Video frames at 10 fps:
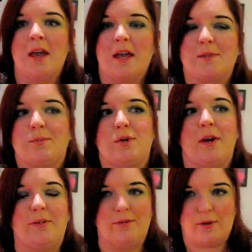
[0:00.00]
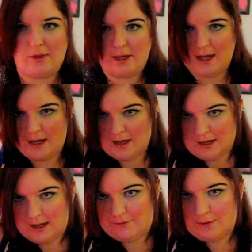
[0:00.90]
It's more if I've got like a
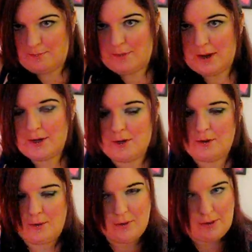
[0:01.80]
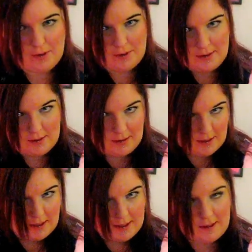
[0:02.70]
kind of a bun or
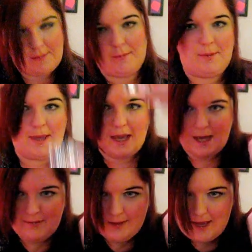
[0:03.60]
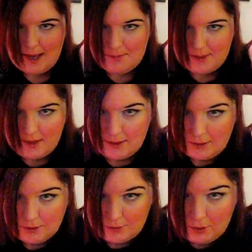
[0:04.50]
a beehive-y type thing
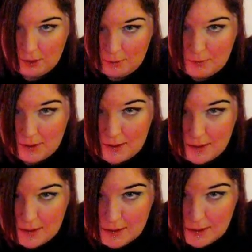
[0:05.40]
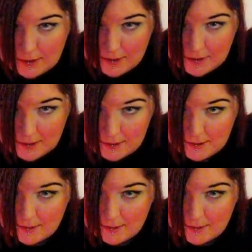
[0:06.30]
on top, you can